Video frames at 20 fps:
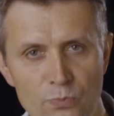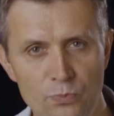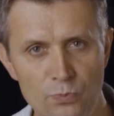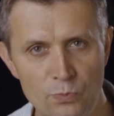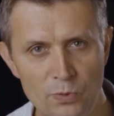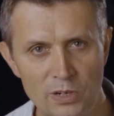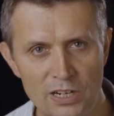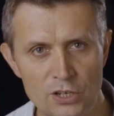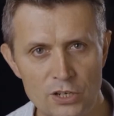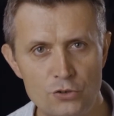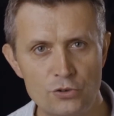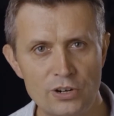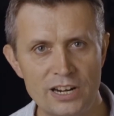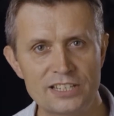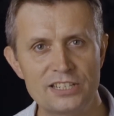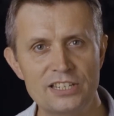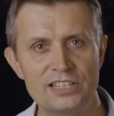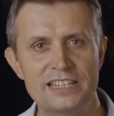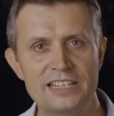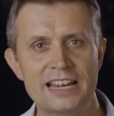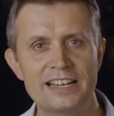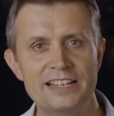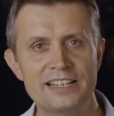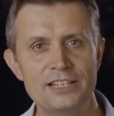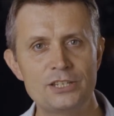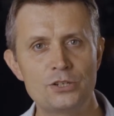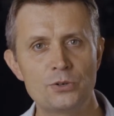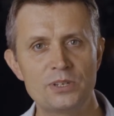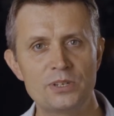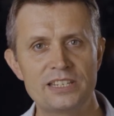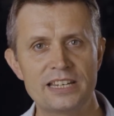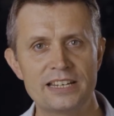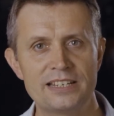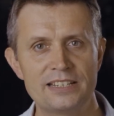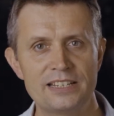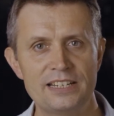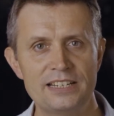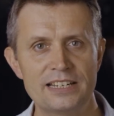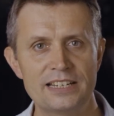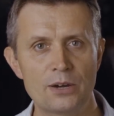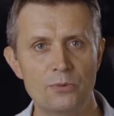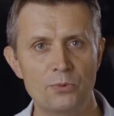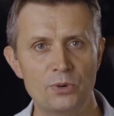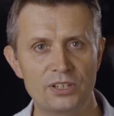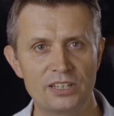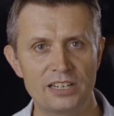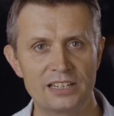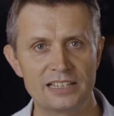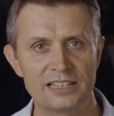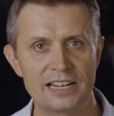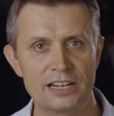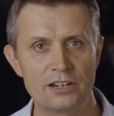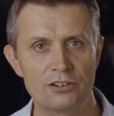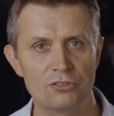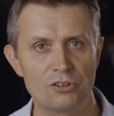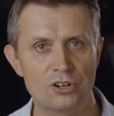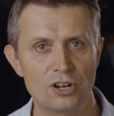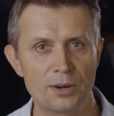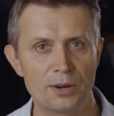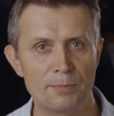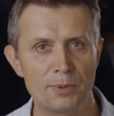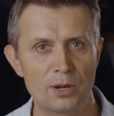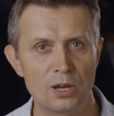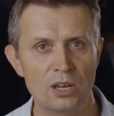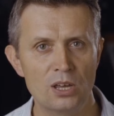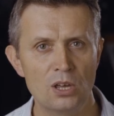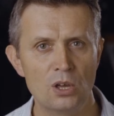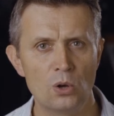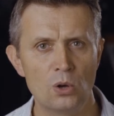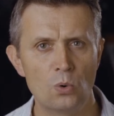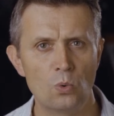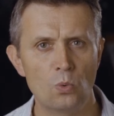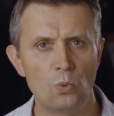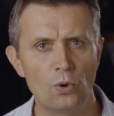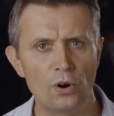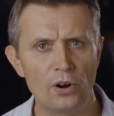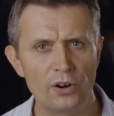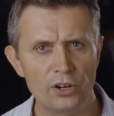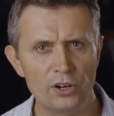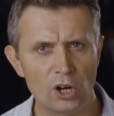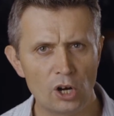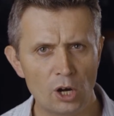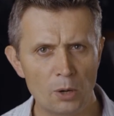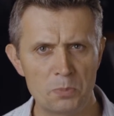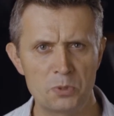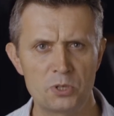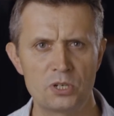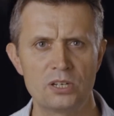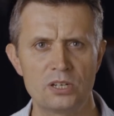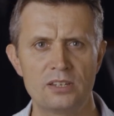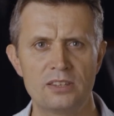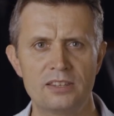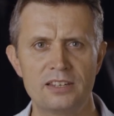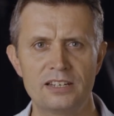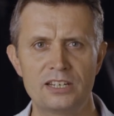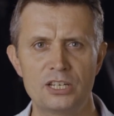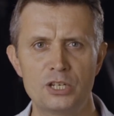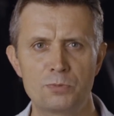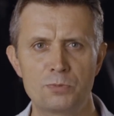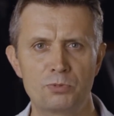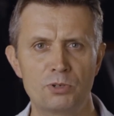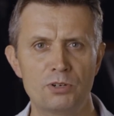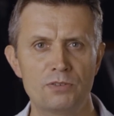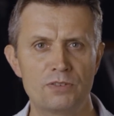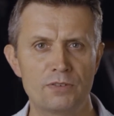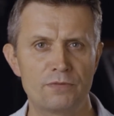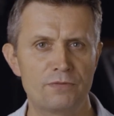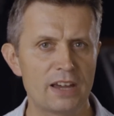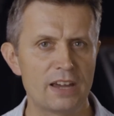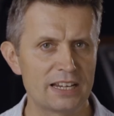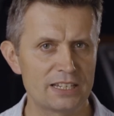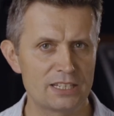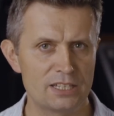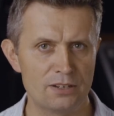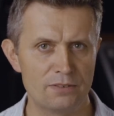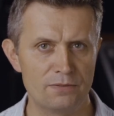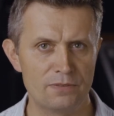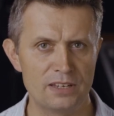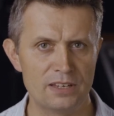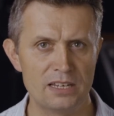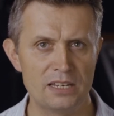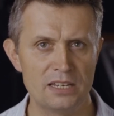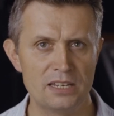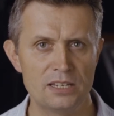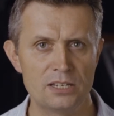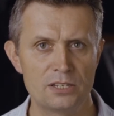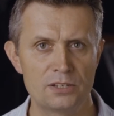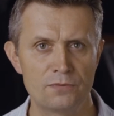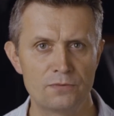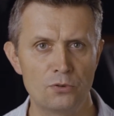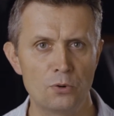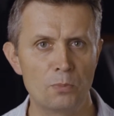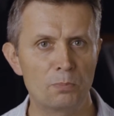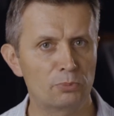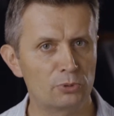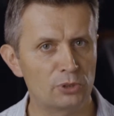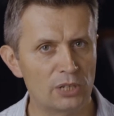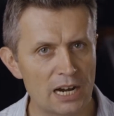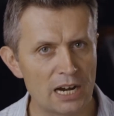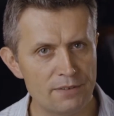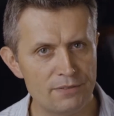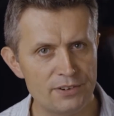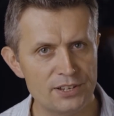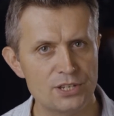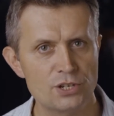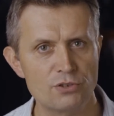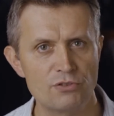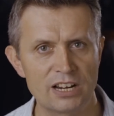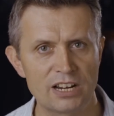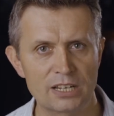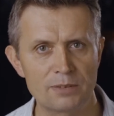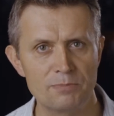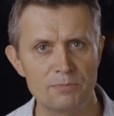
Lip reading: We'll address attendee-to-attendee networking later on, but one option that has proved effective is for private direct